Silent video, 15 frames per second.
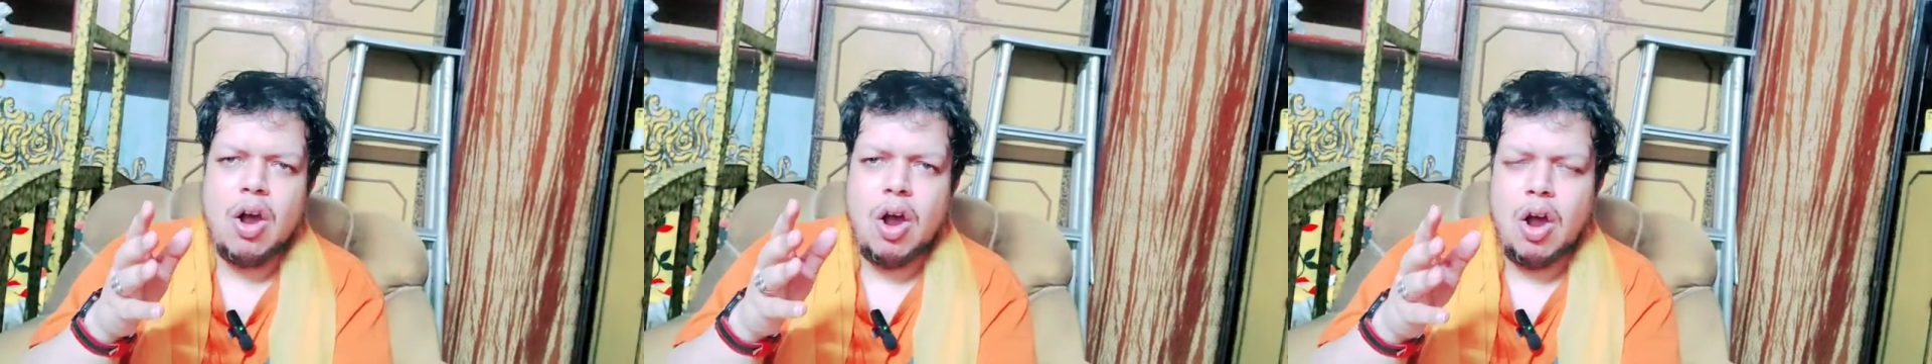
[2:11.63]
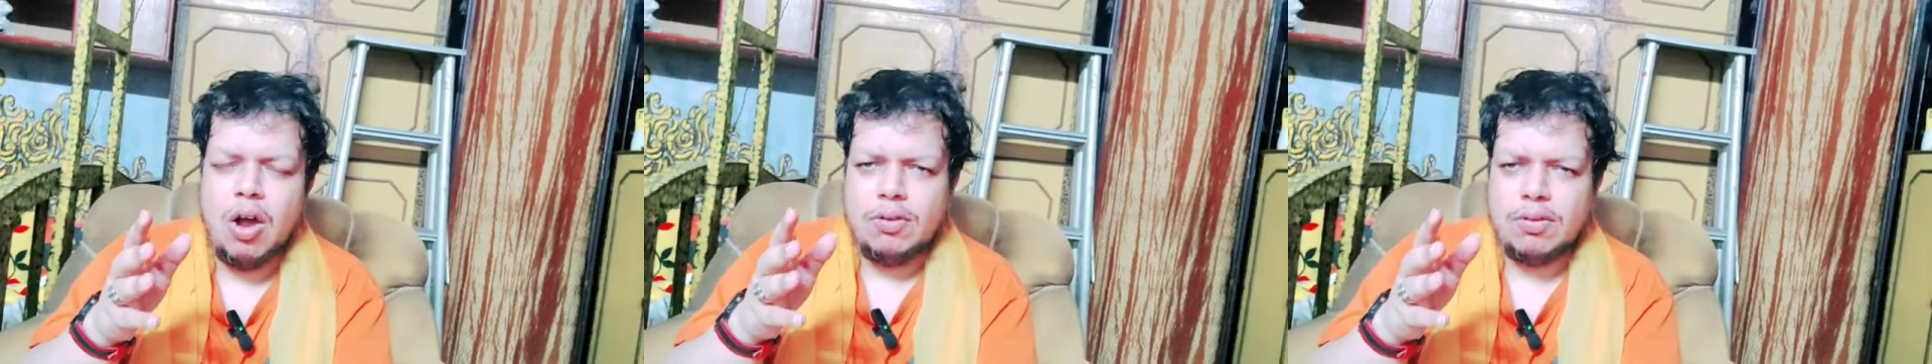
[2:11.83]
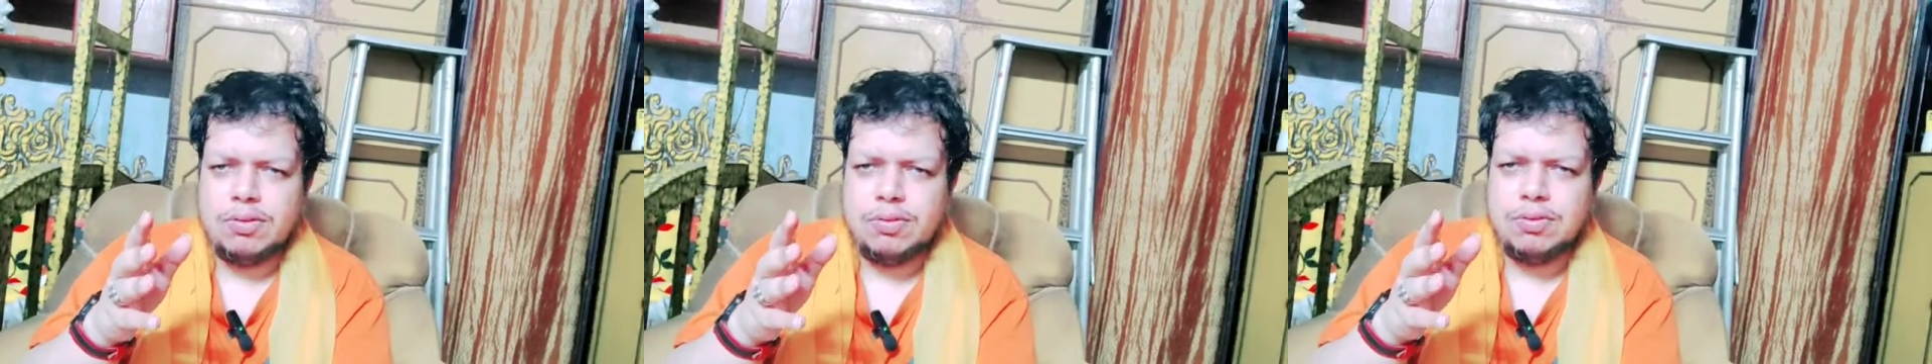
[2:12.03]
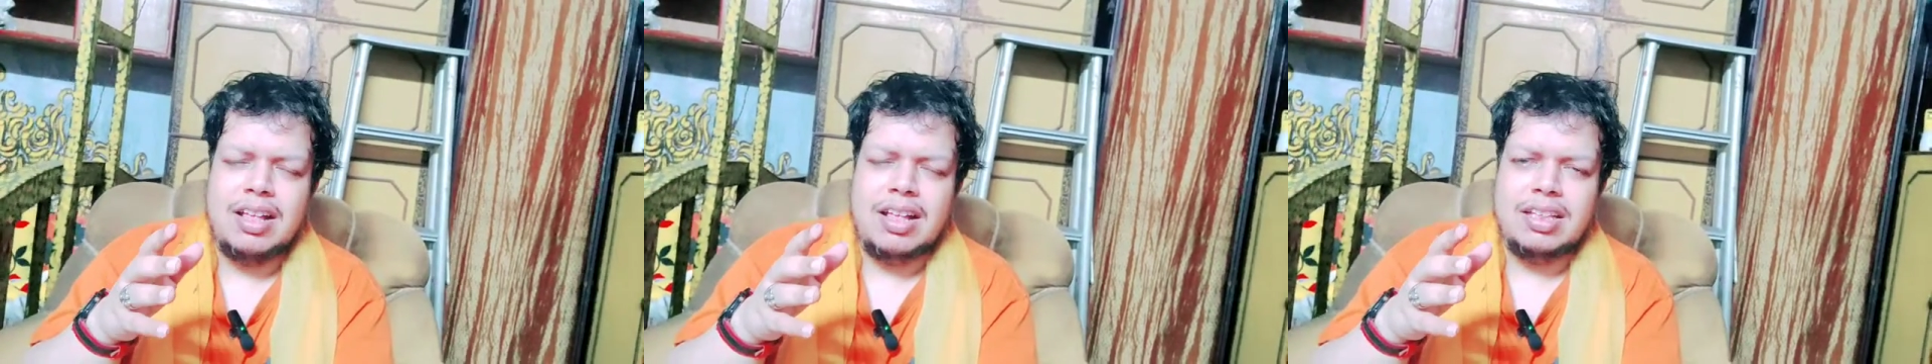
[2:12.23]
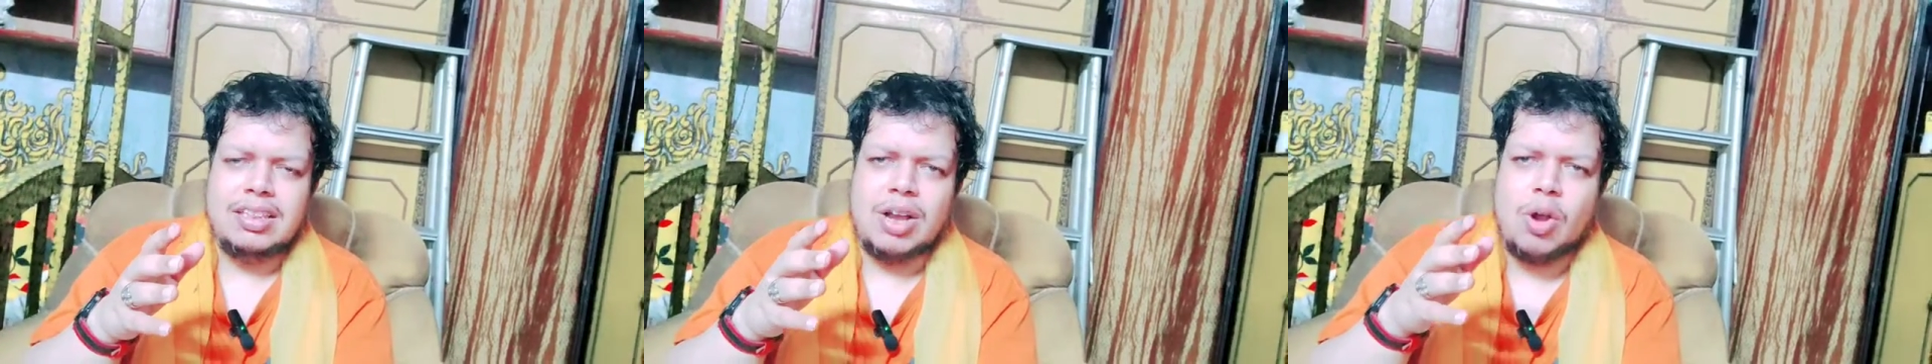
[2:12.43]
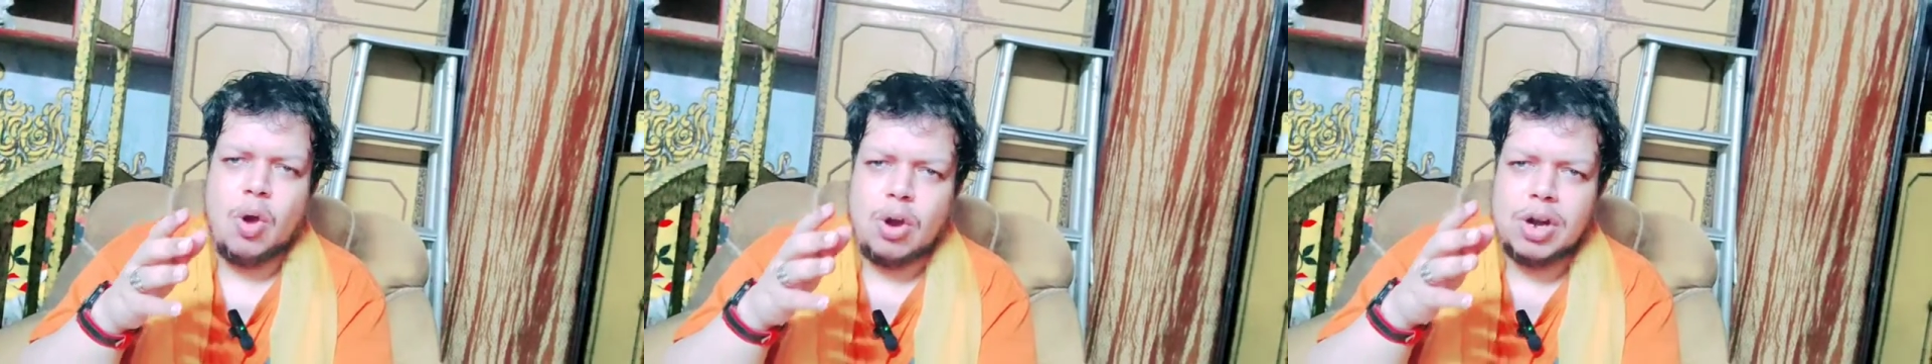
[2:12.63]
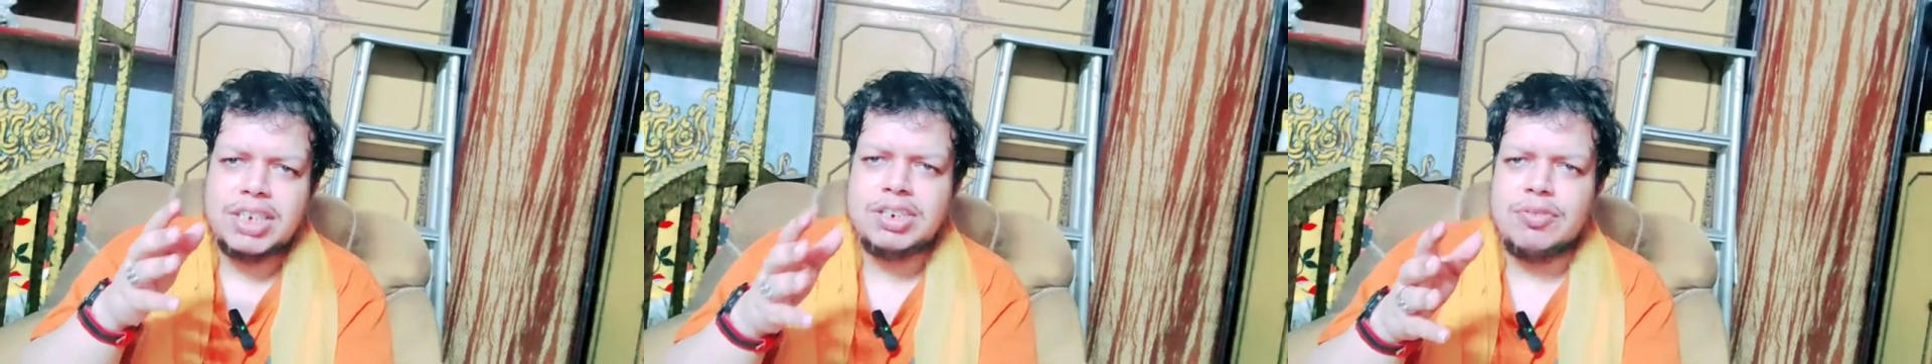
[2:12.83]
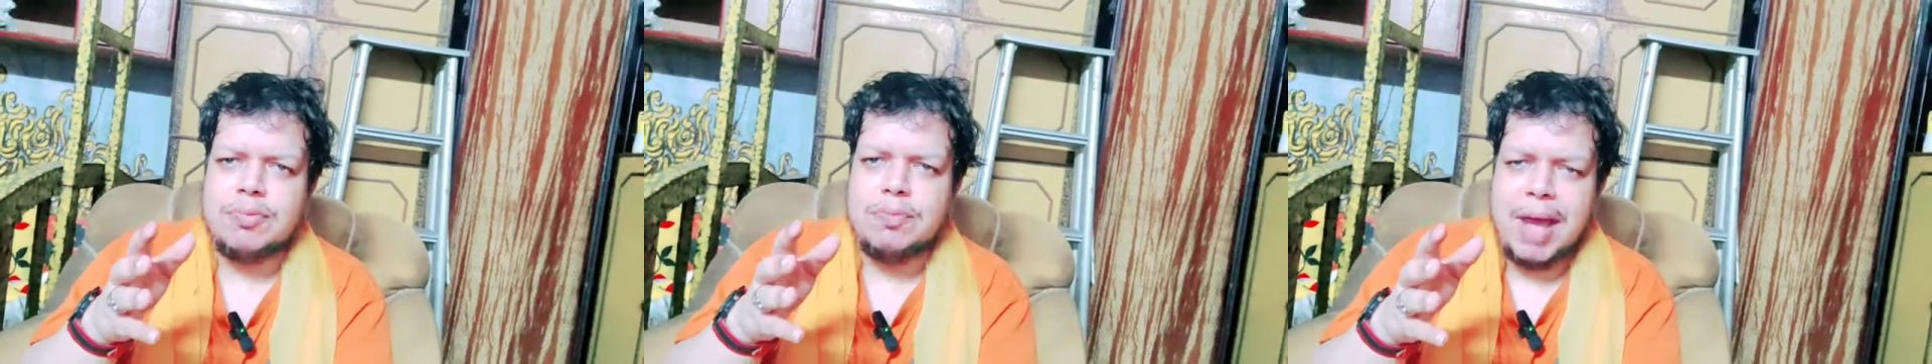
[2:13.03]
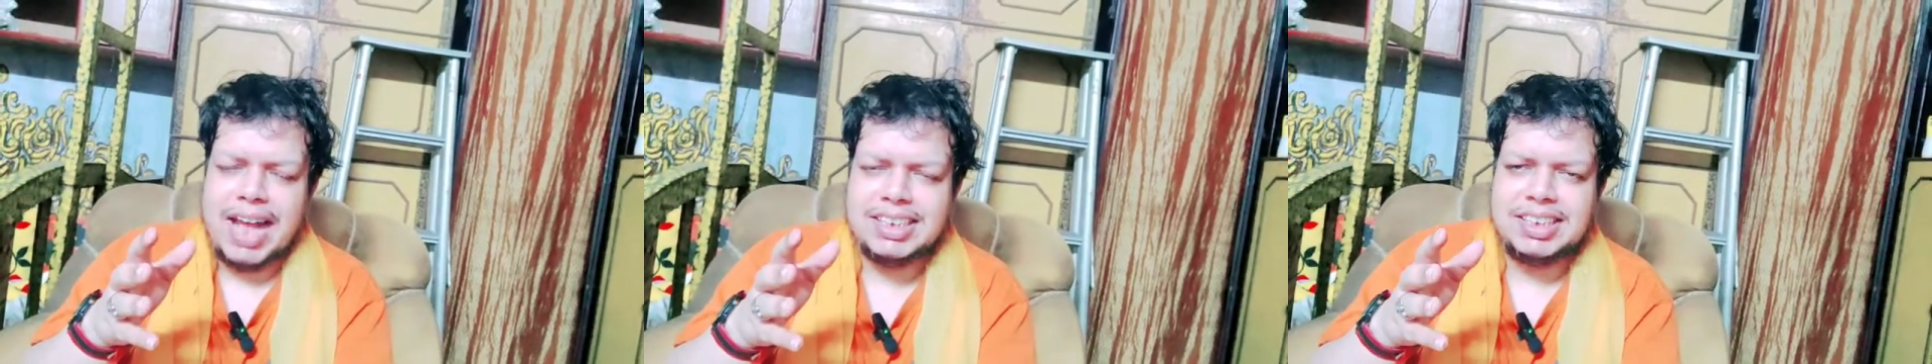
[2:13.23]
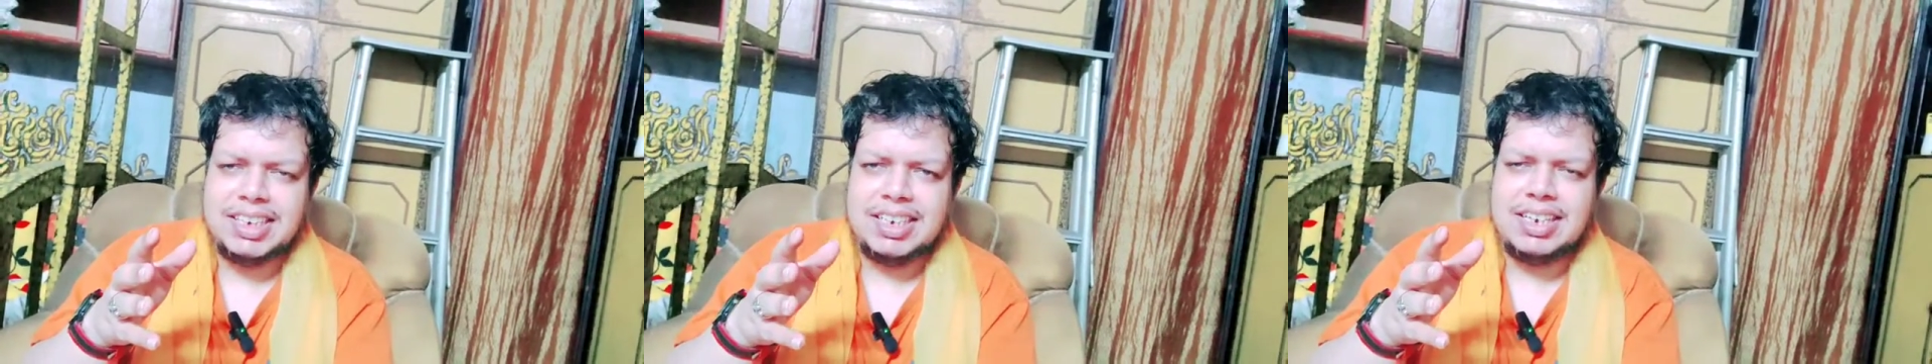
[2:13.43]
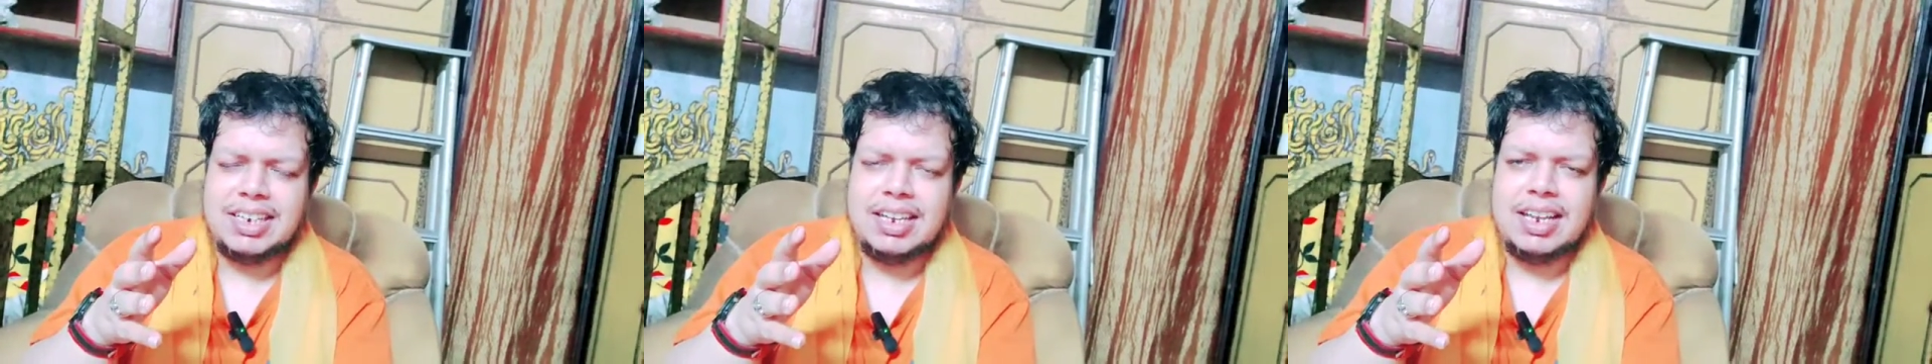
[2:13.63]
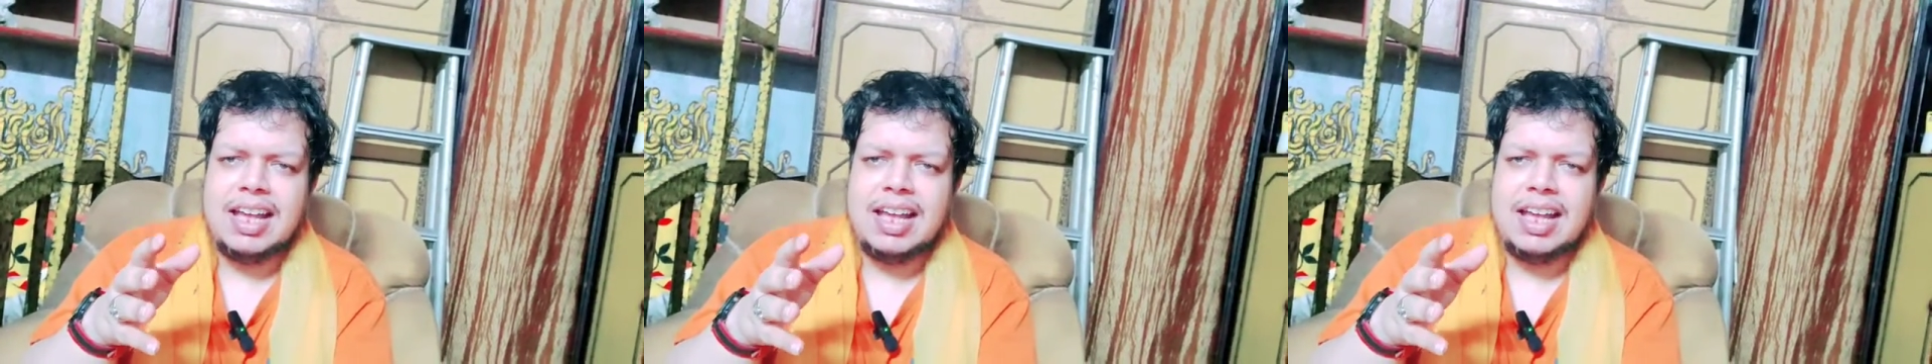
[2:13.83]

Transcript: of the College of Magic